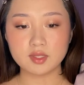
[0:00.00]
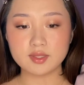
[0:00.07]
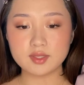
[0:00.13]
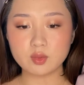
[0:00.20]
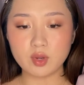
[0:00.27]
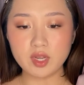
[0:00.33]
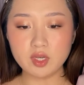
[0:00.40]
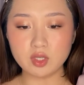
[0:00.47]
It's
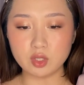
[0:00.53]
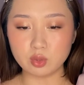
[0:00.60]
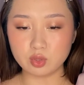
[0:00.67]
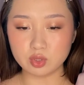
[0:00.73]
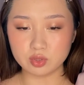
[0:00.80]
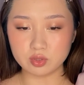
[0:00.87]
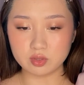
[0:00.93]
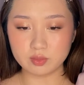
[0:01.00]
quite
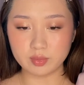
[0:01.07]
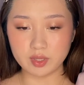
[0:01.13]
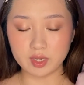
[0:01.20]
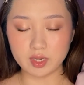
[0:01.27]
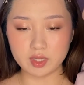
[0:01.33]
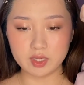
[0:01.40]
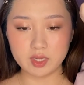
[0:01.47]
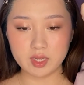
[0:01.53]
neutral,
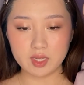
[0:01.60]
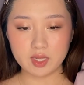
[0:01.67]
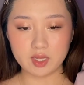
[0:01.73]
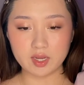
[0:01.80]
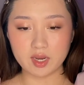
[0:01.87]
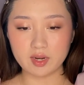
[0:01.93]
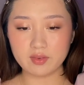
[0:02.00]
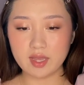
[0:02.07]
but it
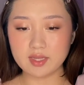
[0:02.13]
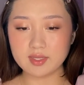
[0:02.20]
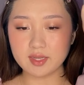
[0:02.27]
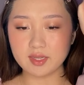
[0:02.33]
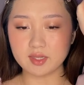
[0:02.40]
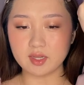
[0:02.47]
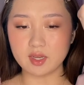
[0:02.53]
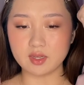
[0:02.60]
kind of has like
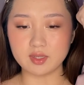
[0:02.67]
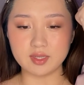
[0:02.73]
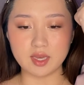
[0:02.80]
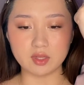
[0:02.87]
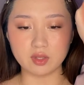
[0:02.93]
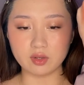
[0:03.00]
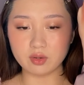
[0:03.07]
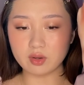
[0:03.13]
a
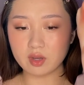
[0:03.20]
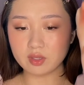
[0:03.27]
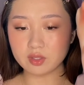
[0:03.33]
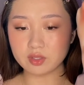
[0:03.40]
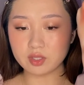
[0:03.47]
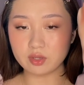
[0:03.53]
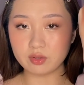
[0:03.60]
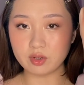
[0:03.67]
yellow
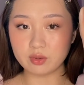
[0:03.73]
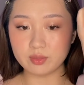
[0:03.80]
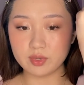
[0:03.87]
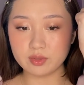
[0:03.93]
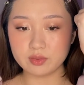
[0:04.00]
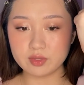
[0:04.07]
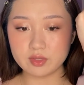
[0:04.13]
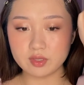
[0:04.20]
undertone
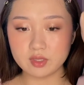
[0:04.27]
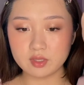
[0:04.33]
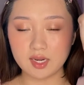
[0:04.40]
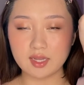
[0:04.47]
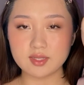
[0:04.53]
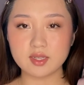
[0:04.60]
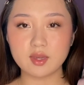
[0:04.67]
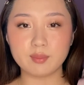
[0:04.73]
almost. It
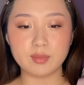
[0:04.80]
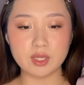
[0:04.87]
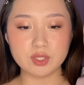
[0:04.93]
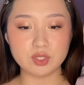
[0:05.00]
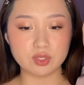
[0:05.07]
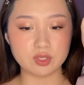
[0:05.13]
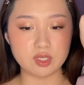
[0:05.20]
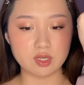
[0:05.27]
has like a
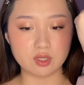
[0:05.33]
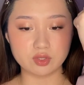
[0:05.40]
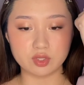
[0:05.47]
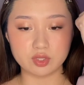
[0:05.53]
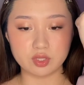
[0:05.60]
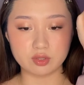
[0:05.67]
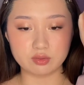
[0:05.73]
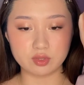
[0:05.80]
mustardy
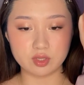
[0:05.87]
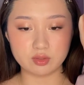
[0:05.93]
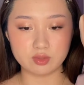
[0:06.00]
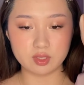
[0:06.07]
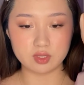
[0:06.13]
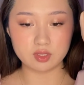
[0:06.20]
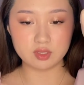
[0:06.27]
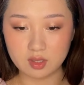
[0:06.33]
undertone to
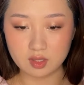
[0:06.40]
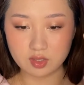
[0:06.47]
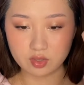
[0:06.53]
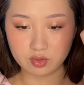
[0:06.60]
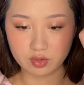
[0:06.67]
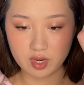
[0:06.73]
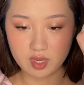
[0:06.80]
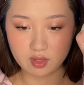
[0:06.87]
it. It's a
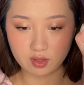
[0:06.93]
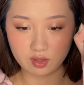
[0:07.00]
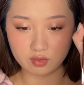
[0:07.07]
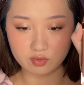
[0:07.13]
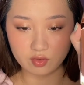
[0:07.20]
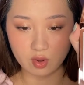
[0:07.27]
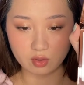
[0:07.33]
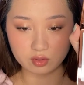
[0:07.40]
great like
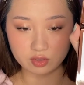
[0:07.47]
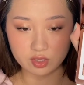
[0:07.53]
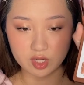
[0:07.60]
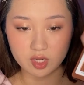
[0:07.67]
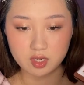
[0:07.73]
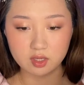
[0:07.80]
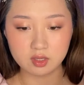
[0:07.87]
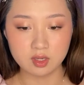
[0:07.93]
fall
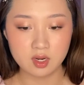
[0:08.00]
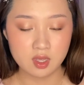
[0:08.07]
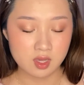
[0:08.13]
shade.